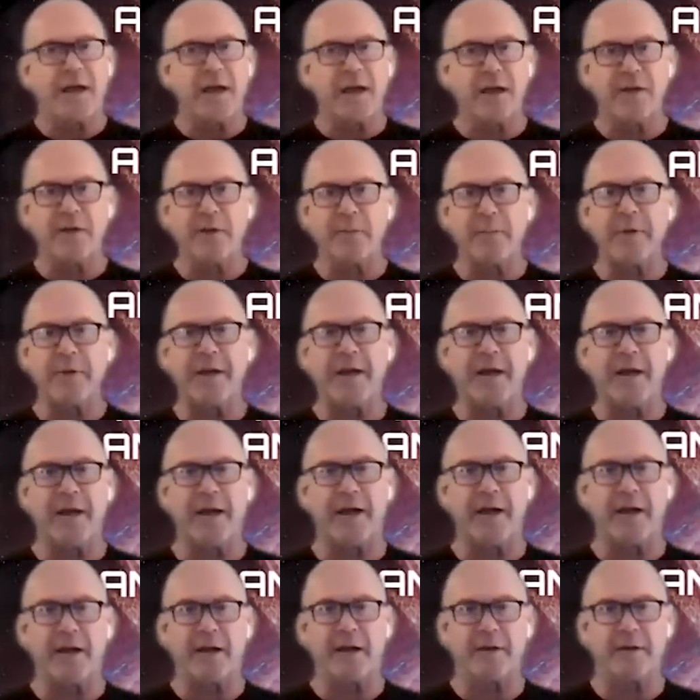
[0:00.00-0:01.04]
In the
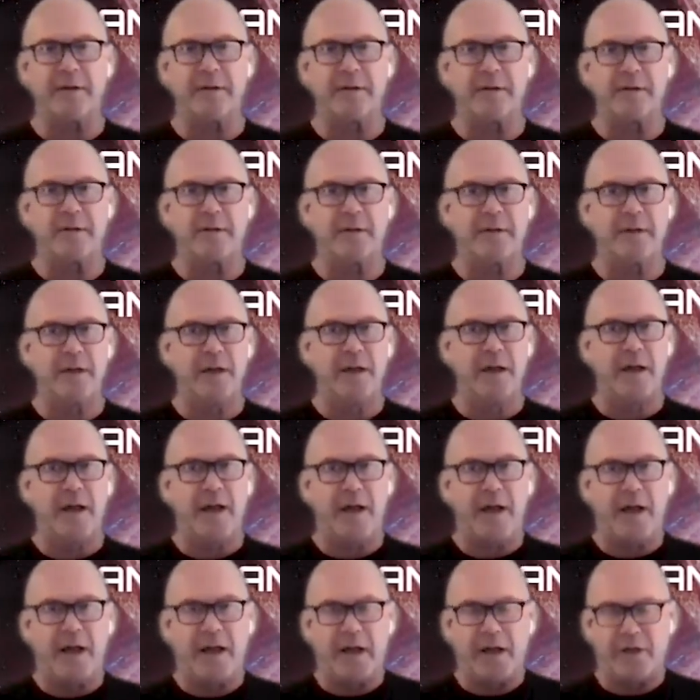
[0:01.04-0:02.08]
beginning,
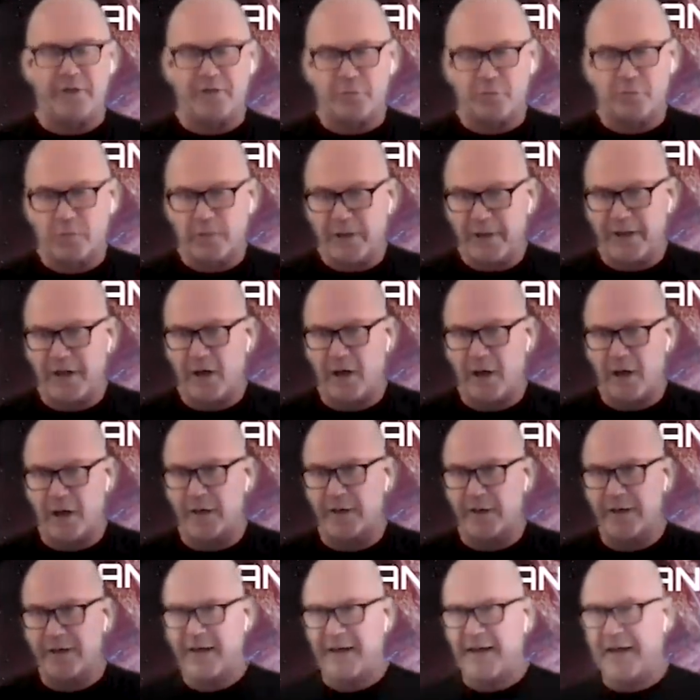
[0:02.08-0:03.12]
it's really
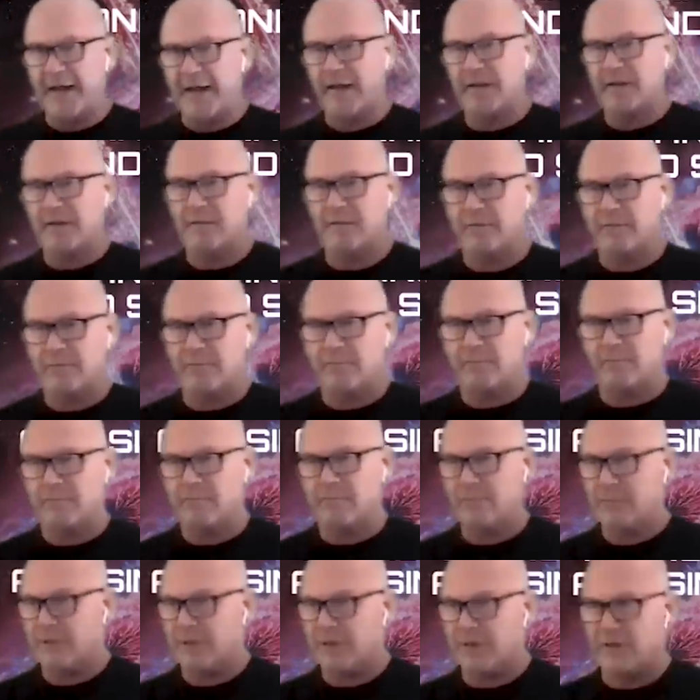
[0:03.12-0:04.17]
hard to get
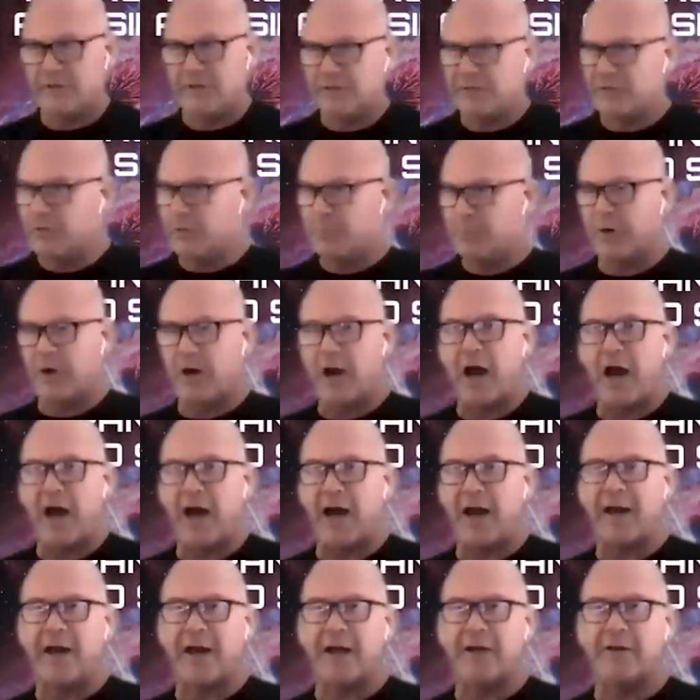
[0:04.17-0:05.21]
the super
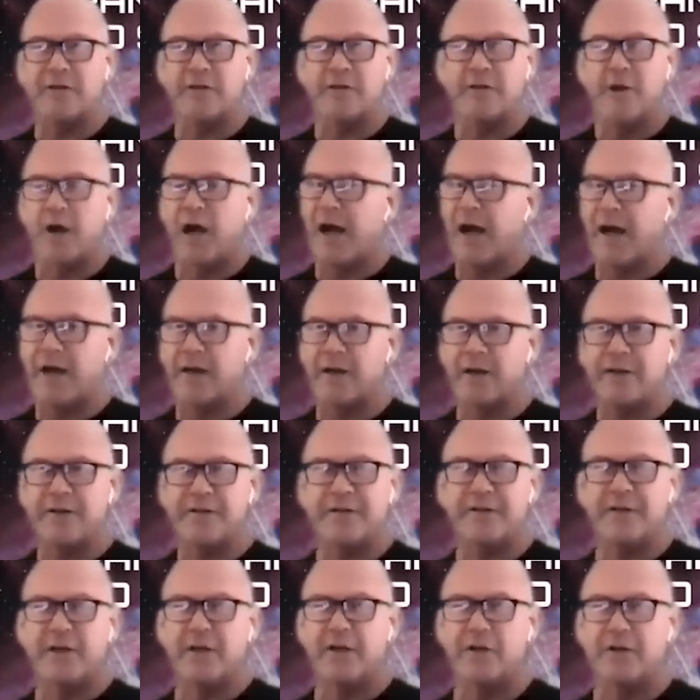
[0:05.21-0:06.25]
high-end, highly
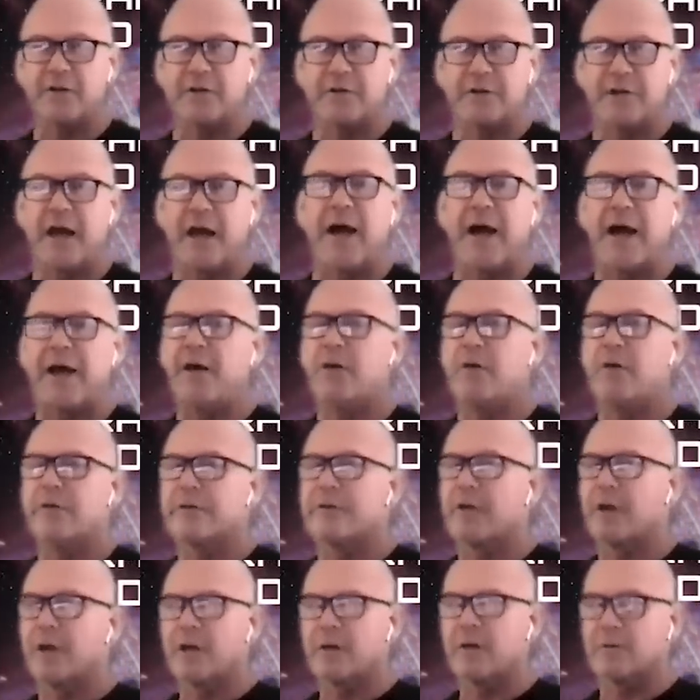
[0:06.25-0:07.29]
skilled guy
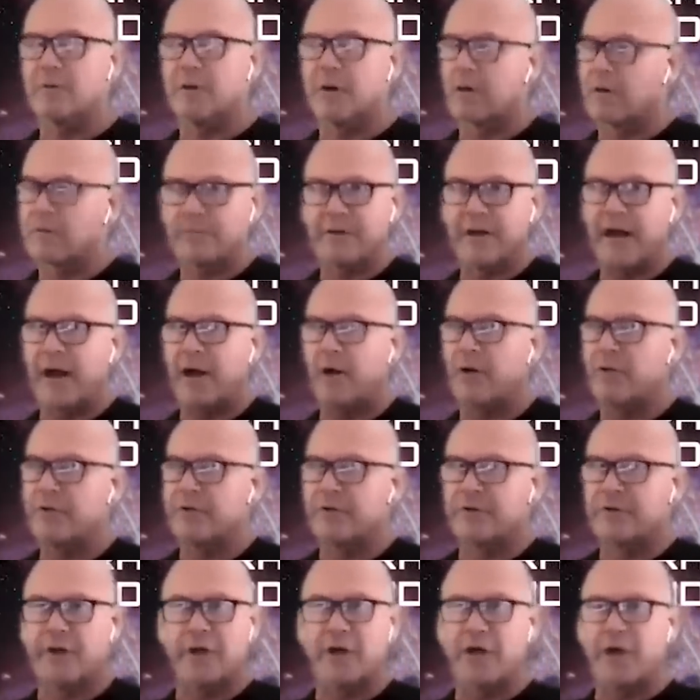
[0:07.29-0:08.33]
who's going to, or gal
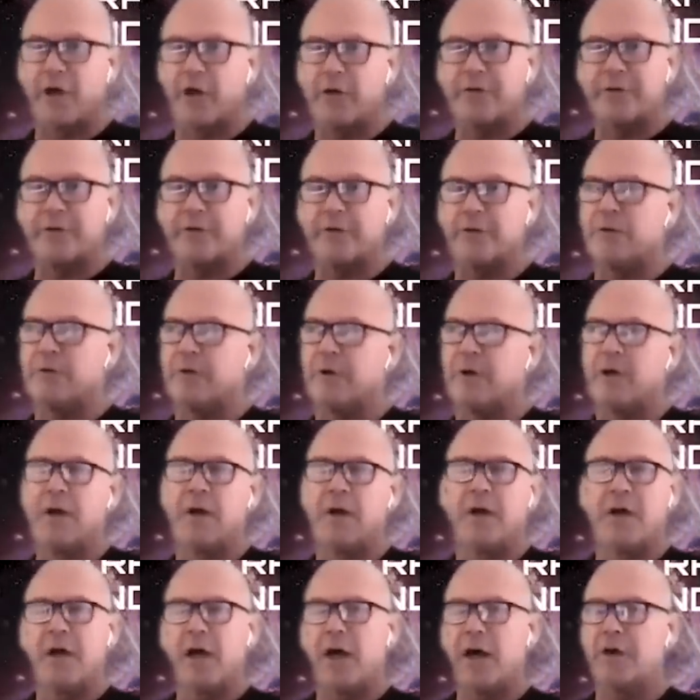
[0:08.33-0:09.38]
who's going to go to
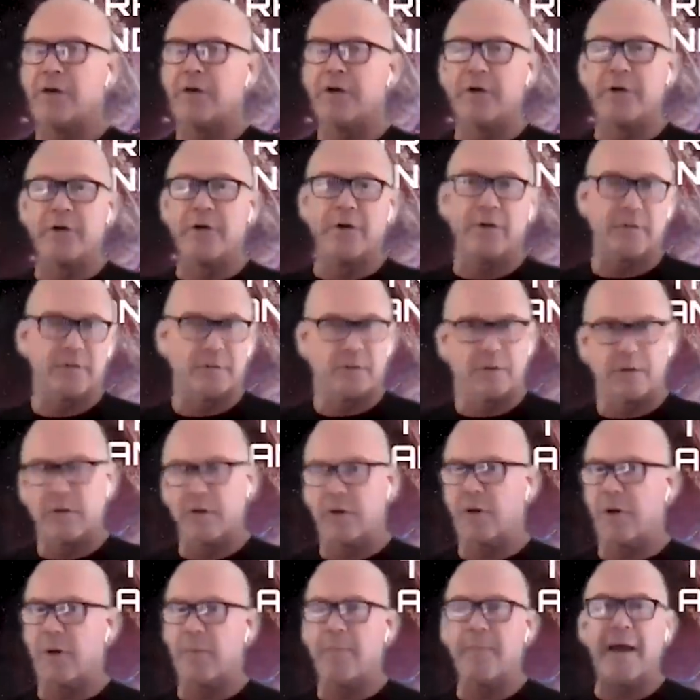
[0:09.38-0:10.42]
a Google
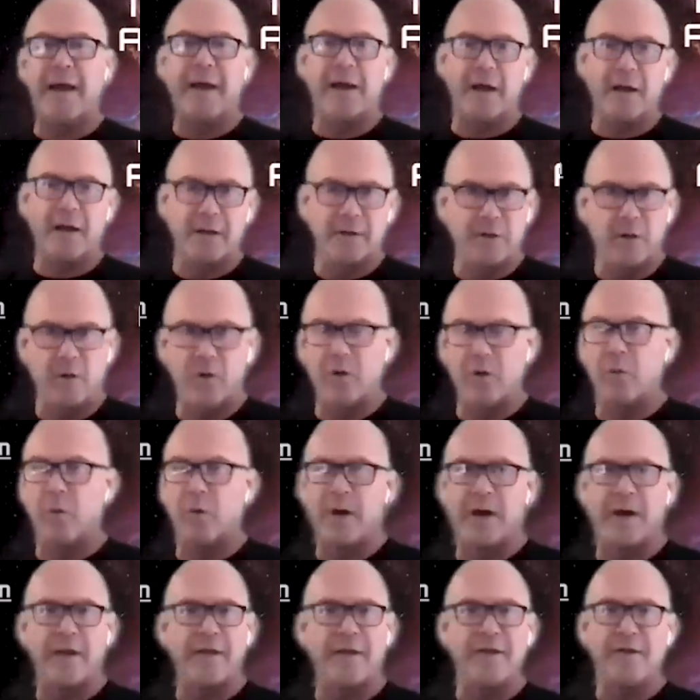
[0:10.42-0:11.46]
or a Meta or
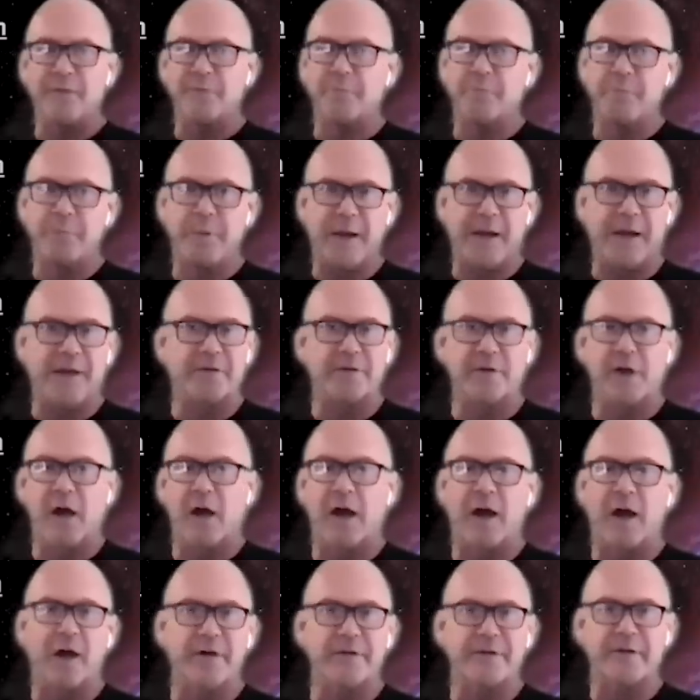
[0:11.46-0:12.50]
one of these big
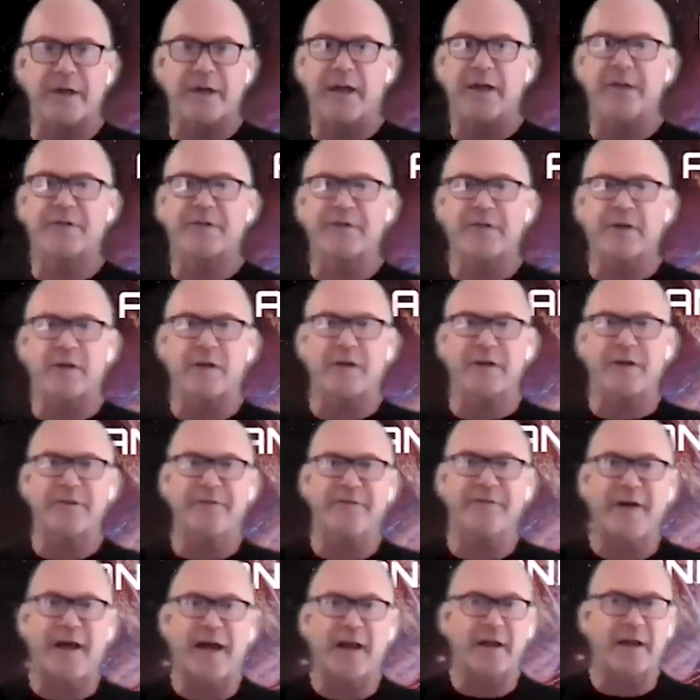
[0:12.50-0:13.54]
dogs in
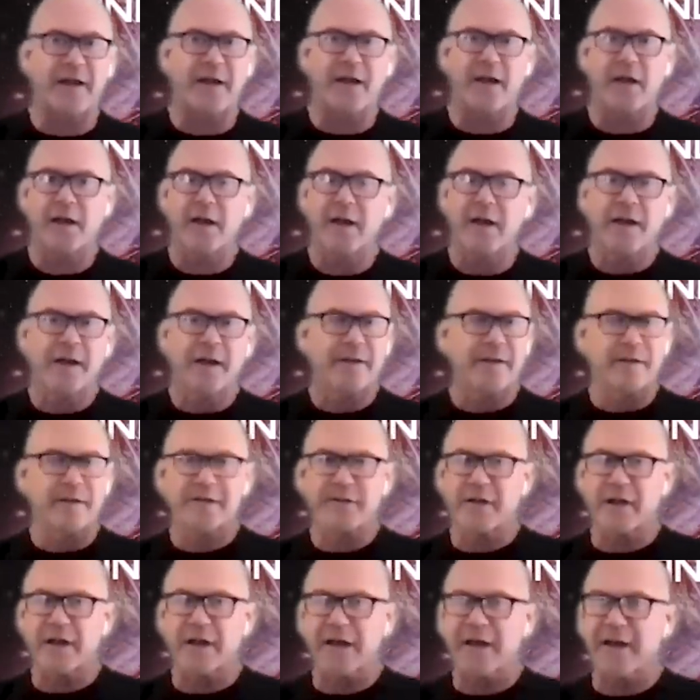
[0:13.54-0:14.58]
Silicon Valley
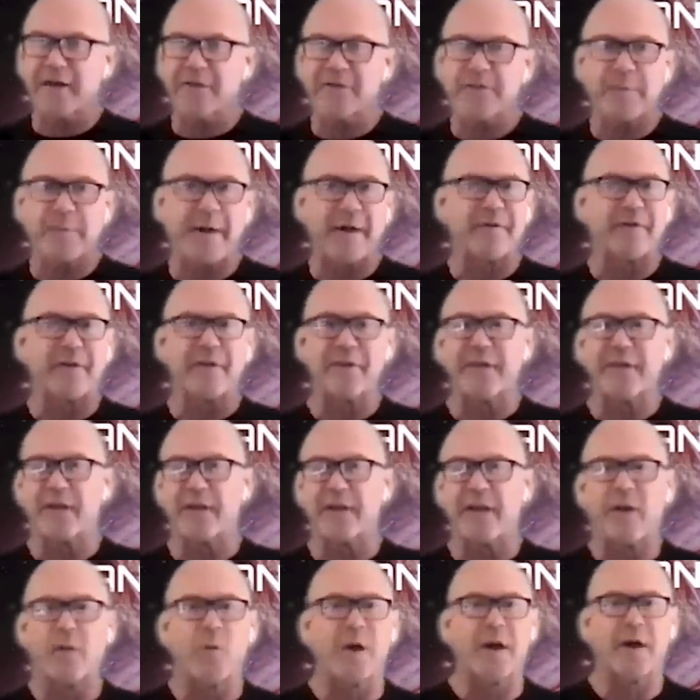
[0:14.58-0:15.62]
that's going to give them
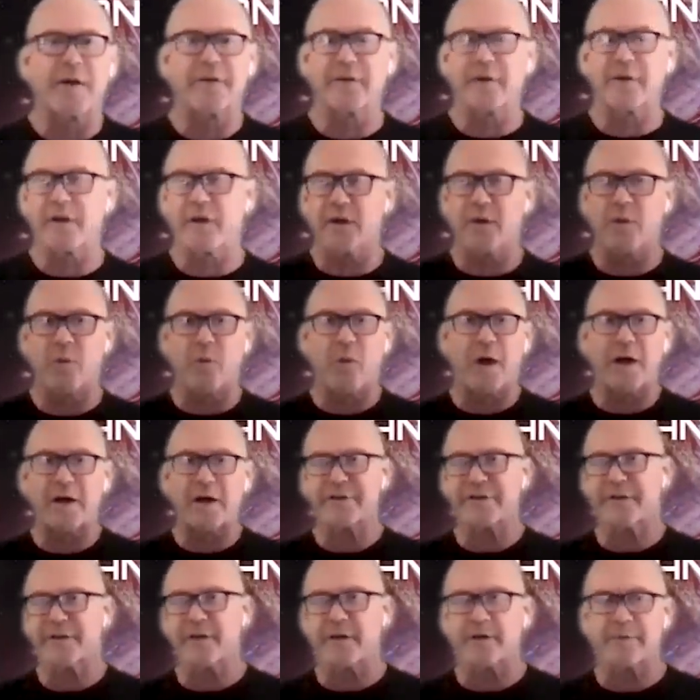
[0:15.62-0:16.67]
everything they want. They're going to
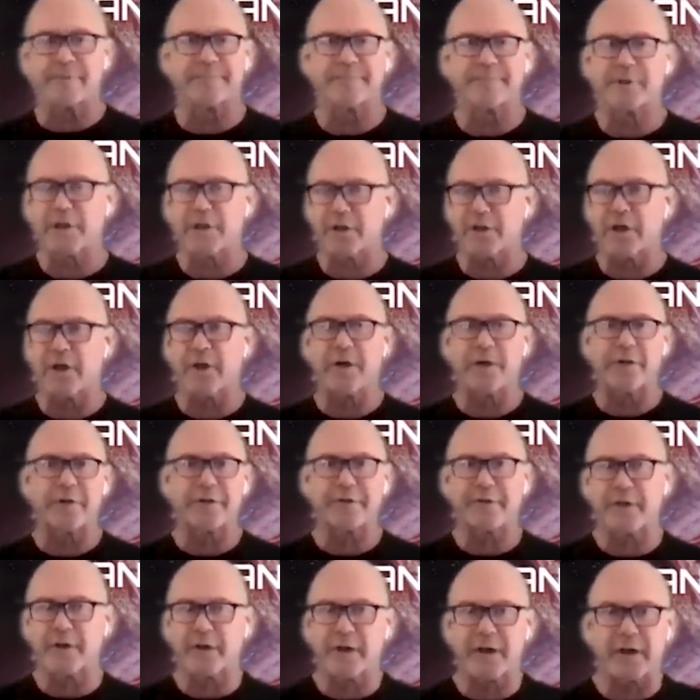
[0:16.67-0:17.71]
wash their
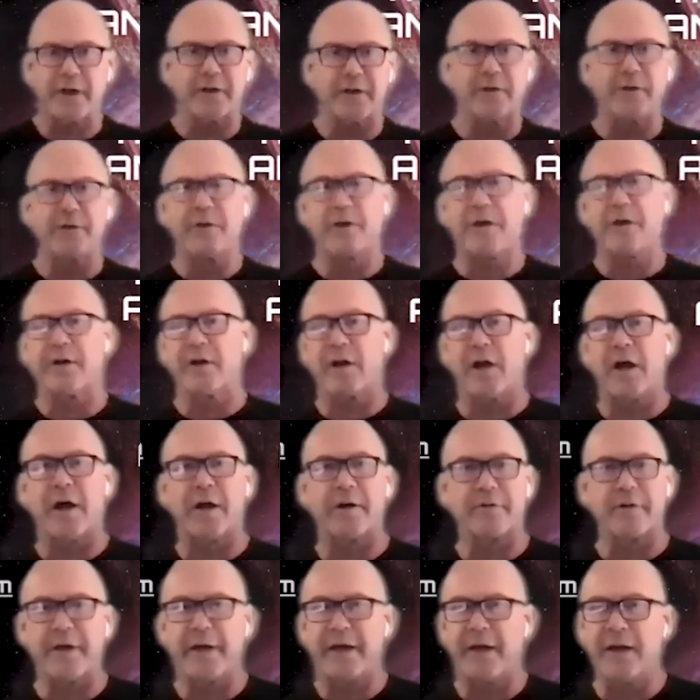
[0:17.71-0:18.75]
clothes. They're going to do their
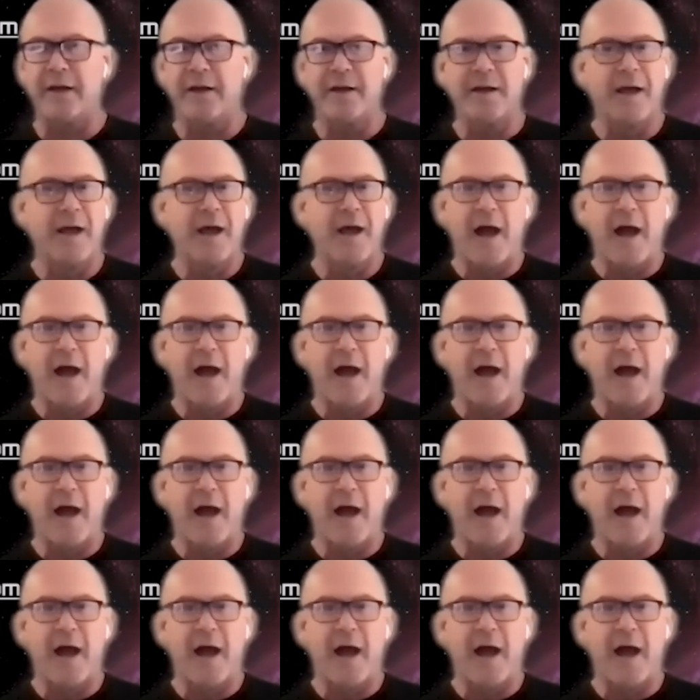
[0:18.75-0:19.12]
laundry.